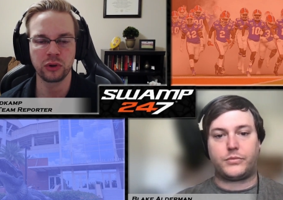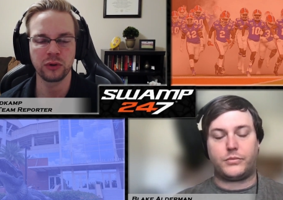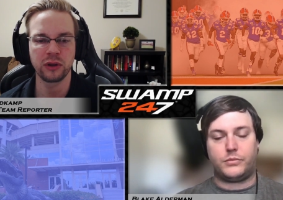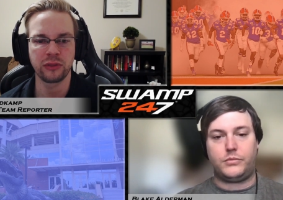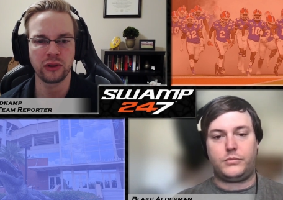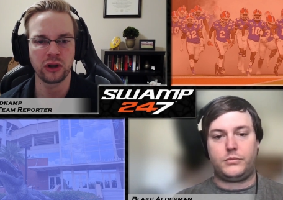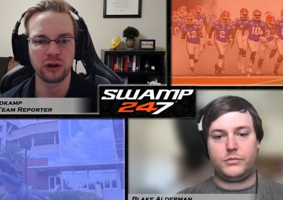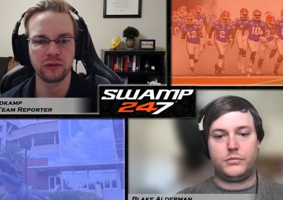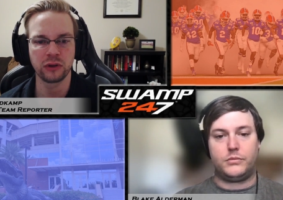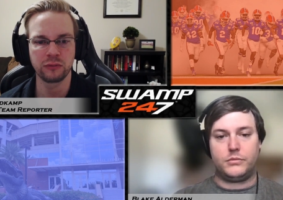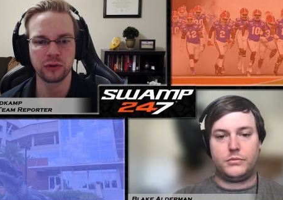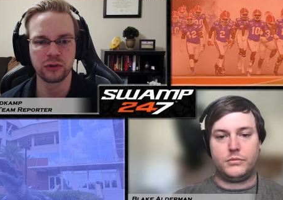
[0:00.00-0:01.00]
Speaker 1: well thought of
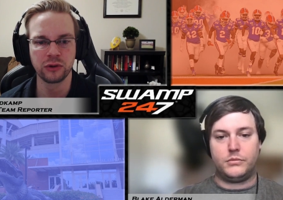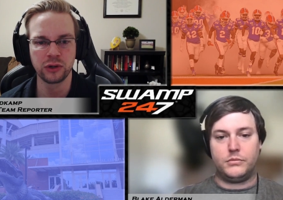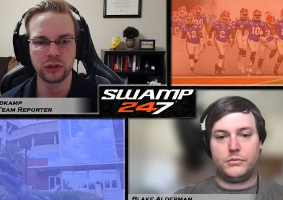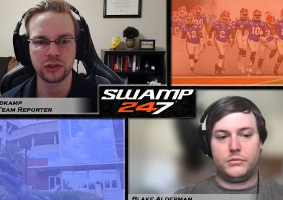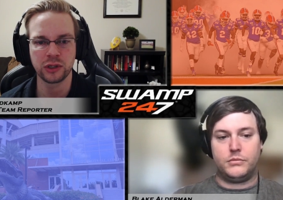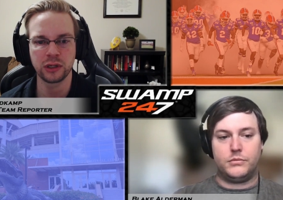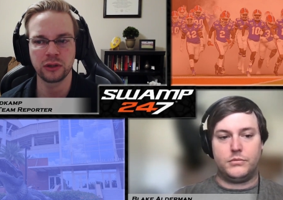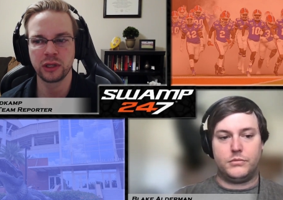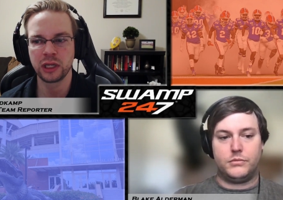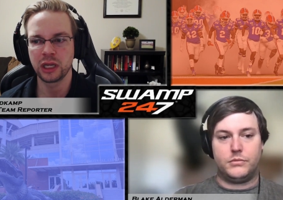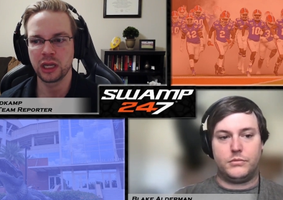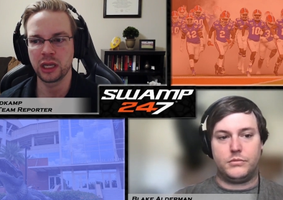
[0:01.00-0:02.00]
on the recruiting trail.
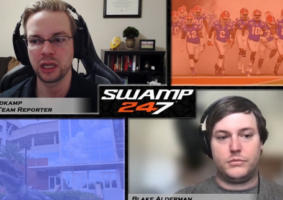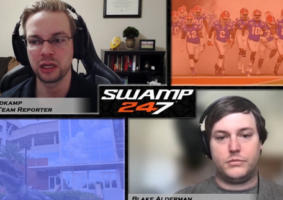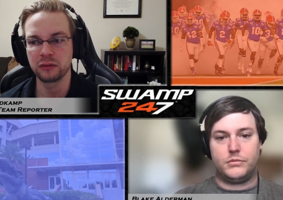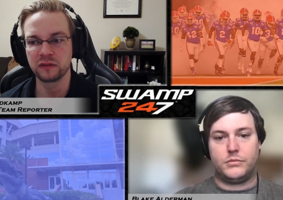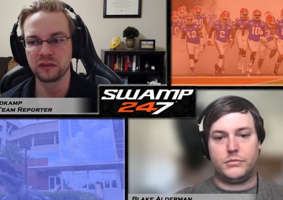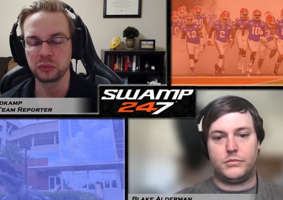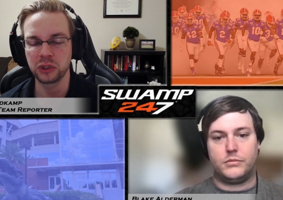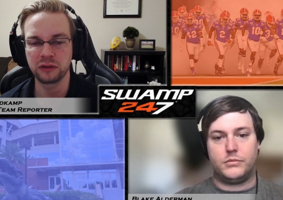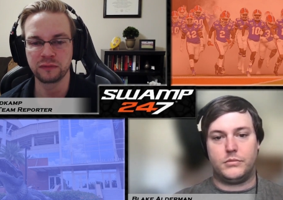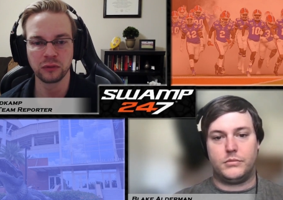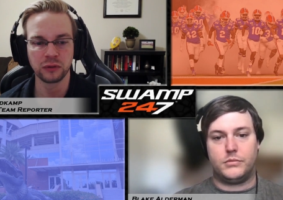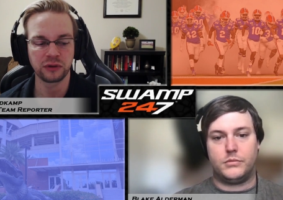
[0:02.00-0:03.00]
And to me,
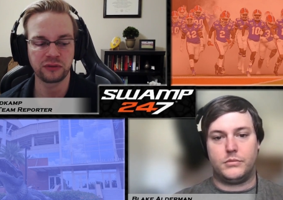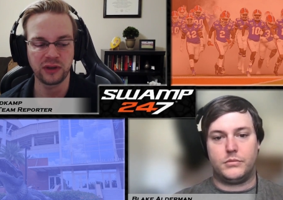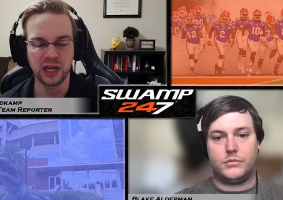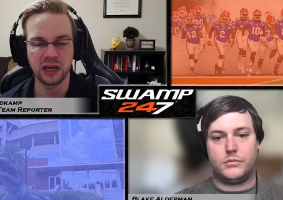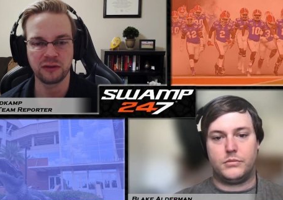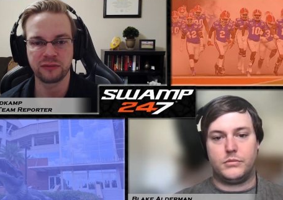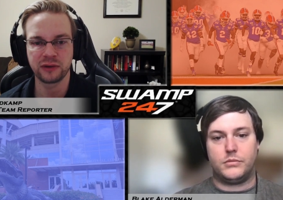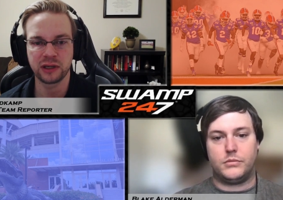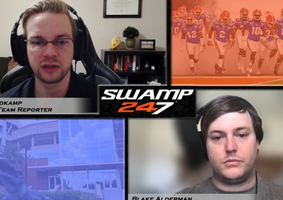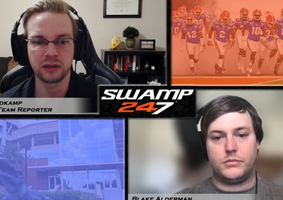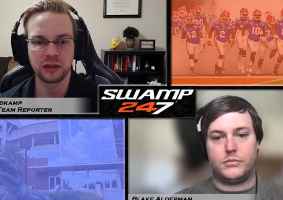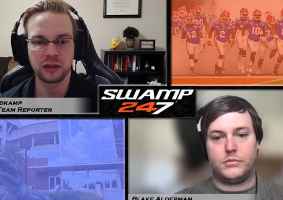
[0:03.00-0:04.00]
Florida staff,
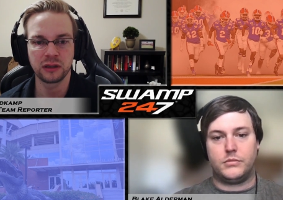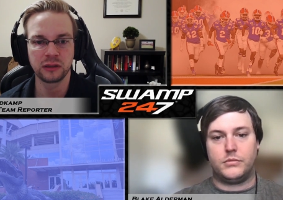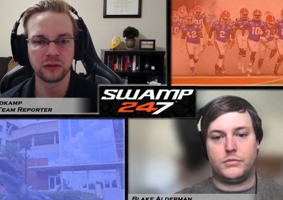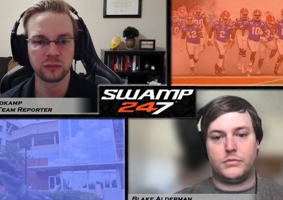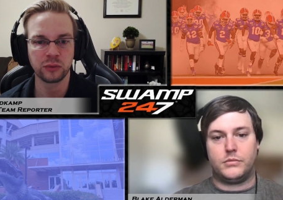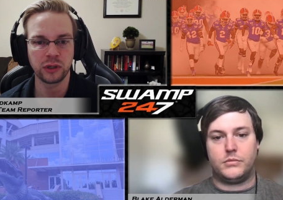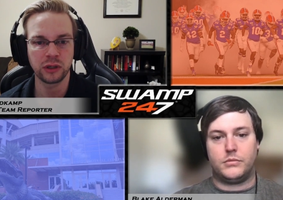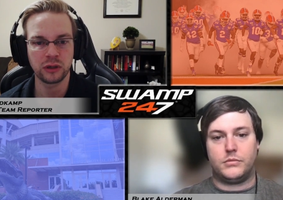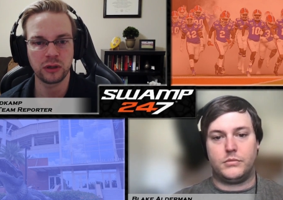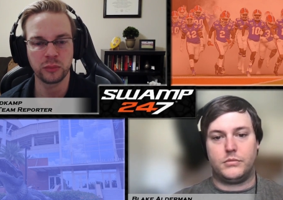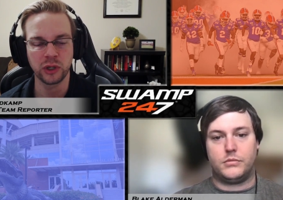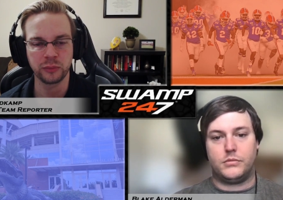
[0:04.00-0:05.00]
it looks pretty good
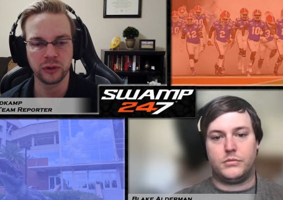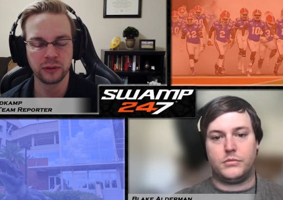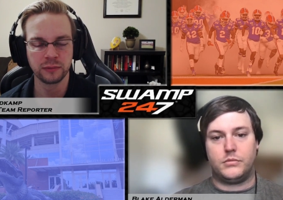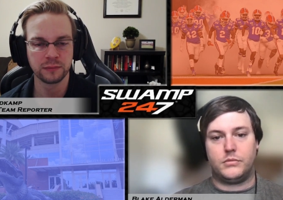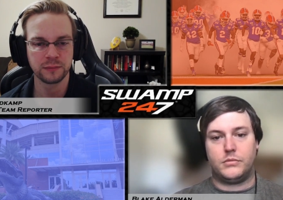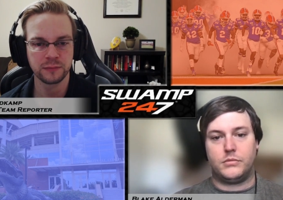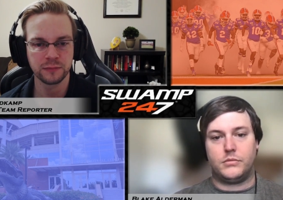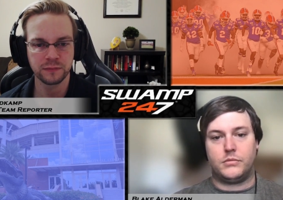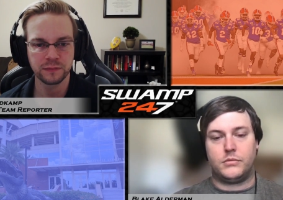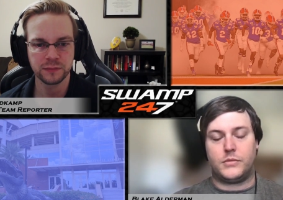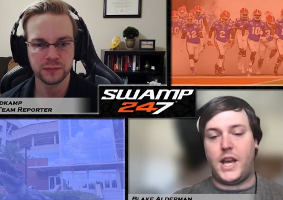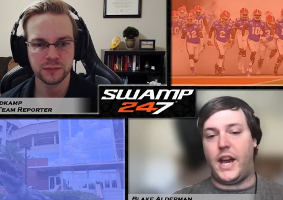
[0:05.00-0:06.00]
on paper.
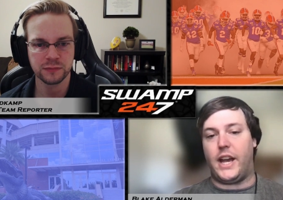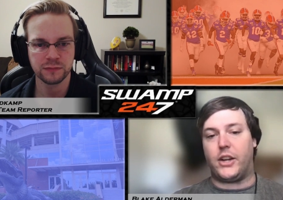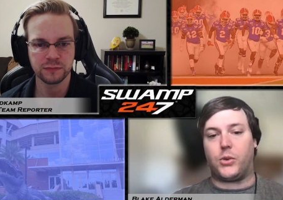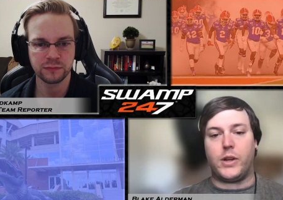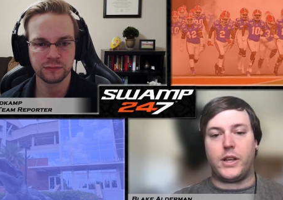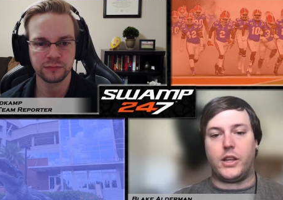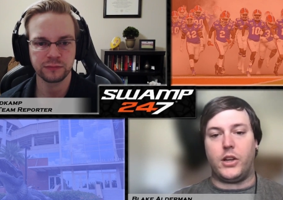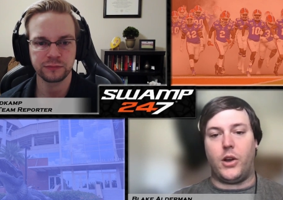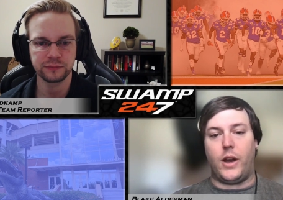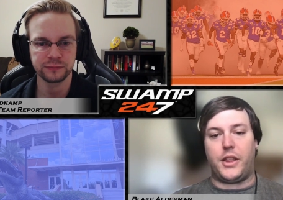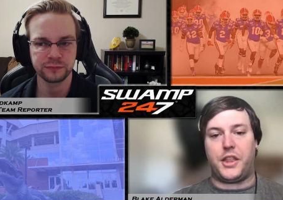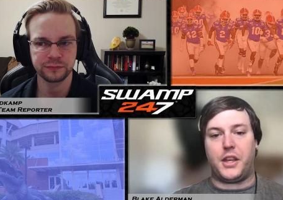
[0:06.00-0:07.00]
Speaker 2: Yeah, I agree. You know,
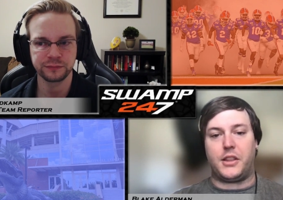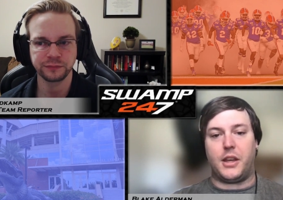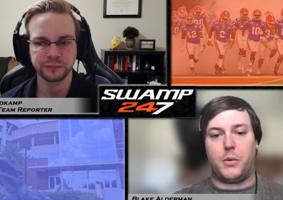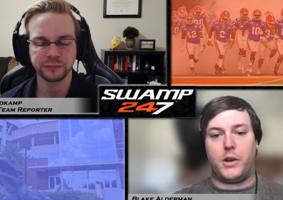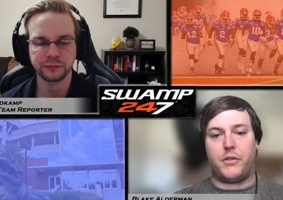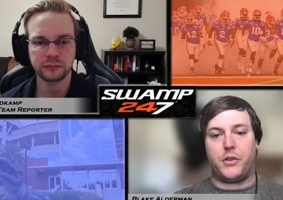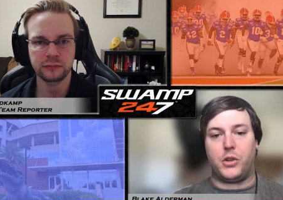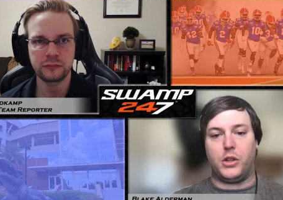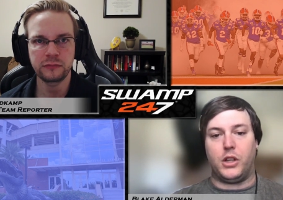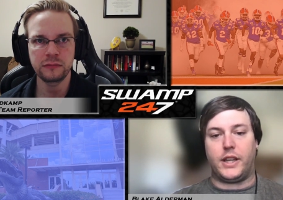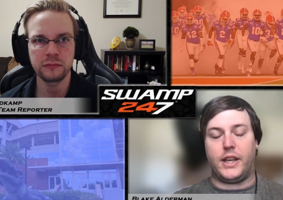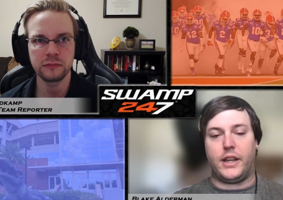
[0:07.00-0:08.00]
I think that whenever you
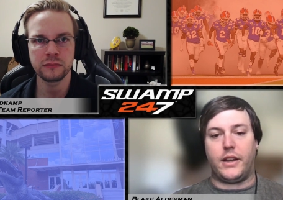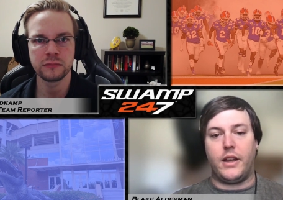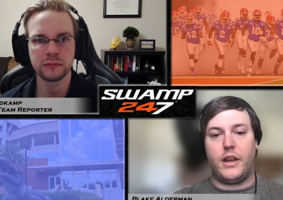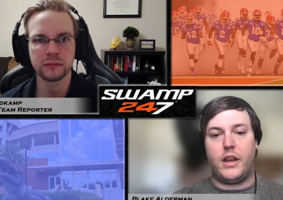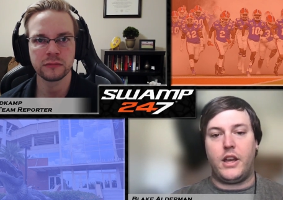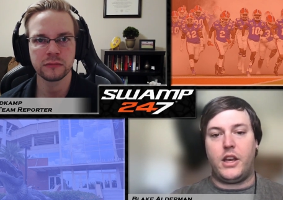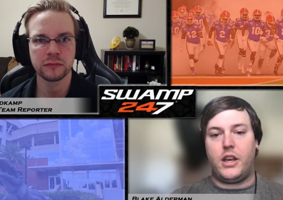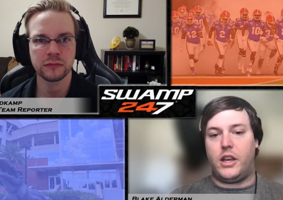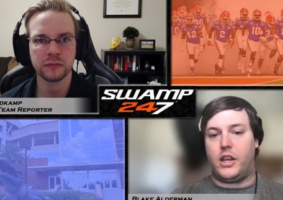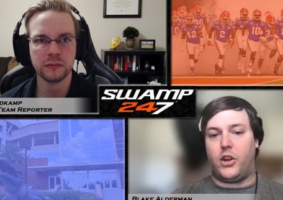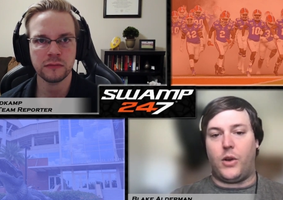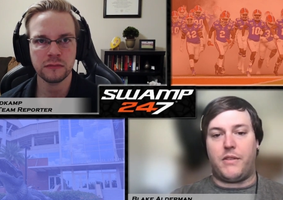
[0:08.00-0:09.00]
look at,
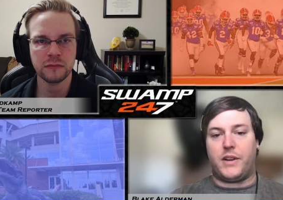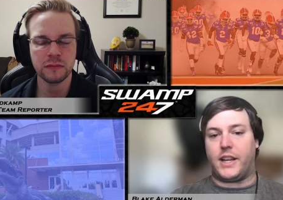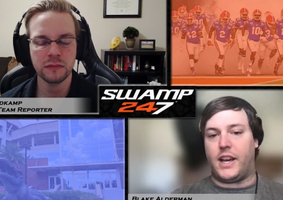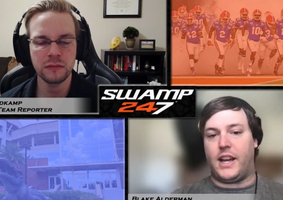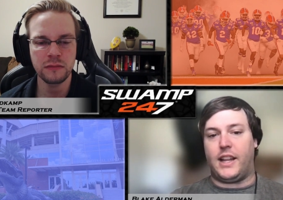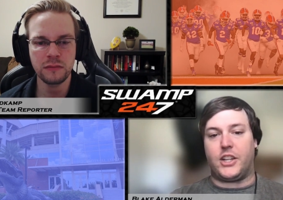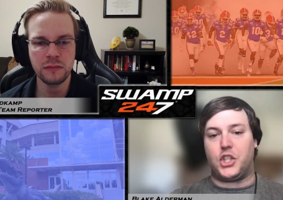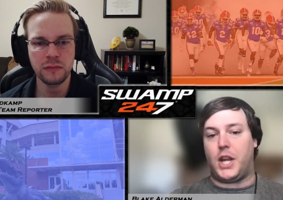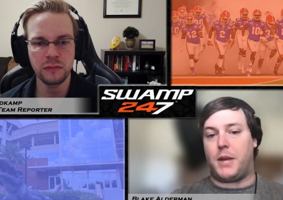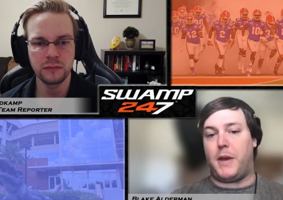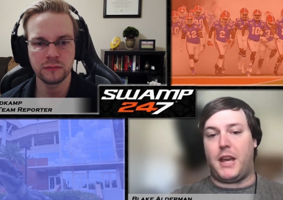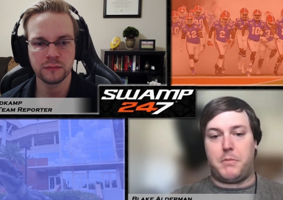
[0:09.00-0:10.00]
you know, even a guy like
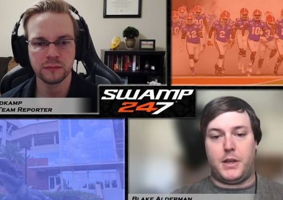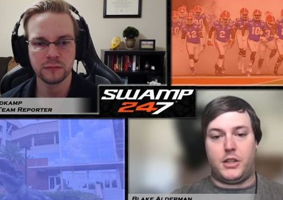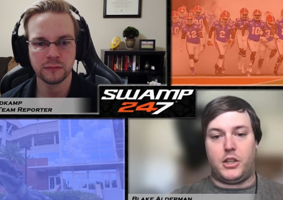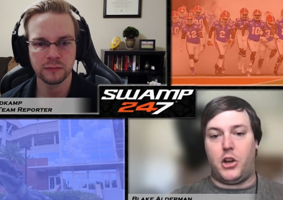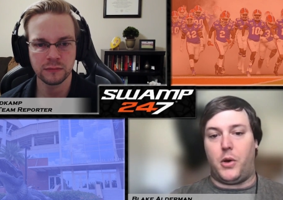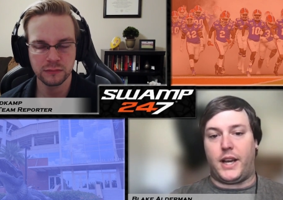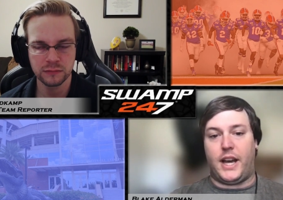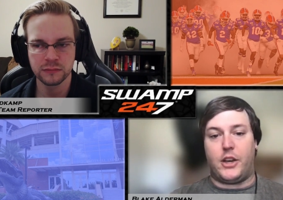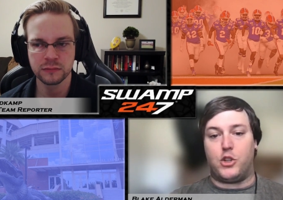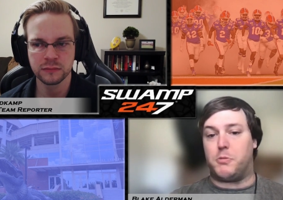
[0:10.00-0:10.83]
Jay Bateman, you know, a guy who's